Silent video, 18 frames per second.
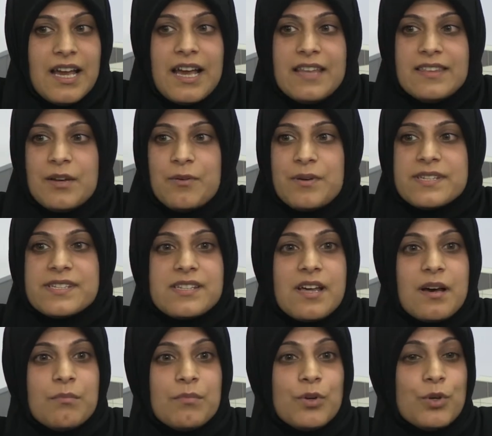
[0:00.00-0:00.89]
And there were
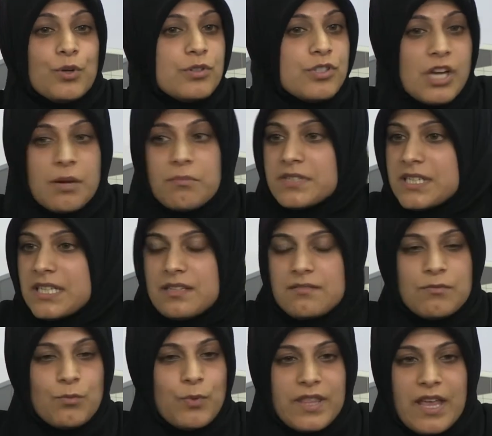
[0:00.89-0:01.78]
some who jumped
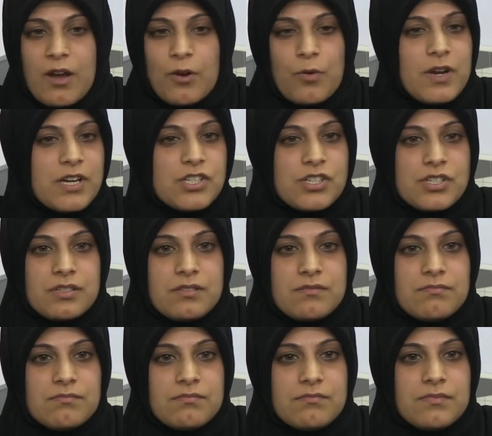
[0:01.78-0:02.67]
in without
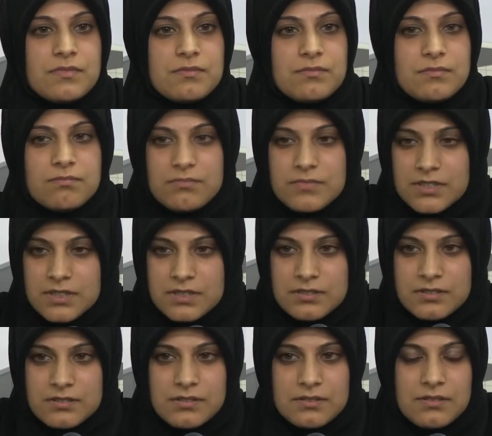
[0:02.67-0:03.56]
question.
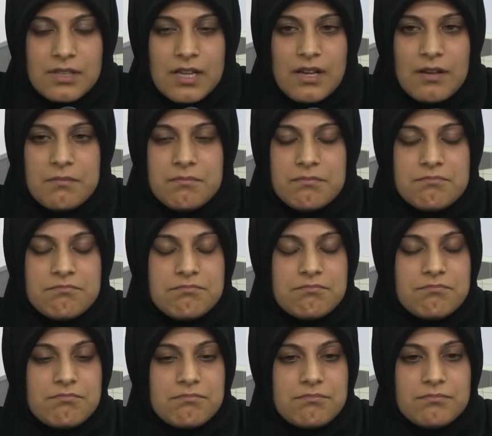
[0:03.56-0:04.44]
Some
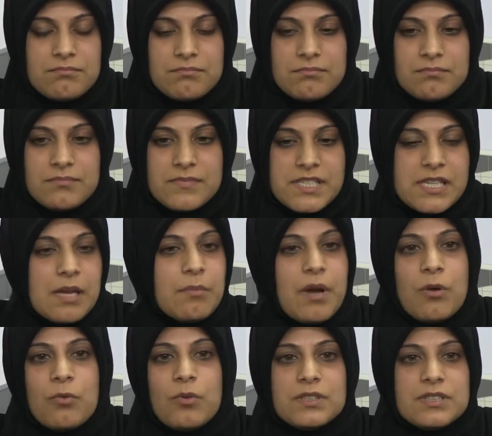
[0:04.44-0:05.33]

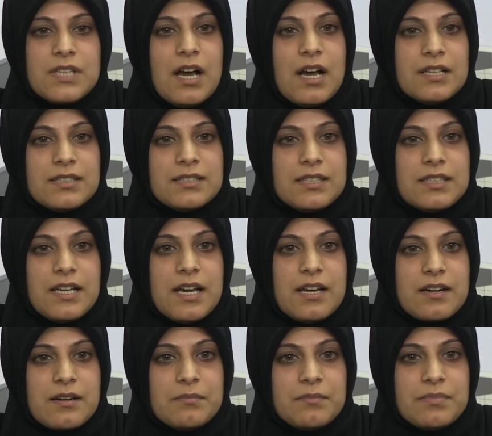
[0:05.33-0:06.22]
anwata'atan,
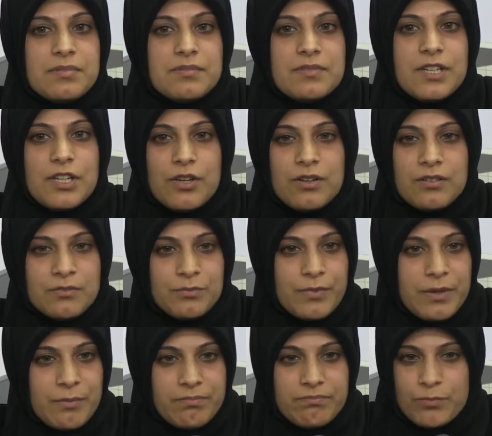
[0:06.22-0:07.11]
ya Rab, you know,
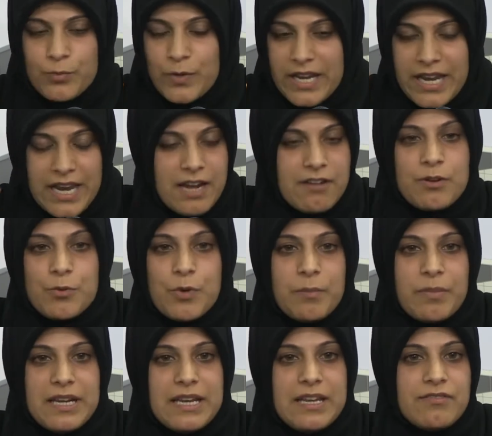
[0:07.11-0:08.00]
we hear and
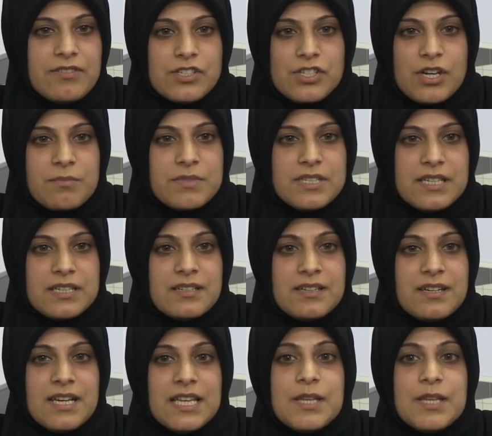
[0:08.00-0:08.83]
we believe and jumped in.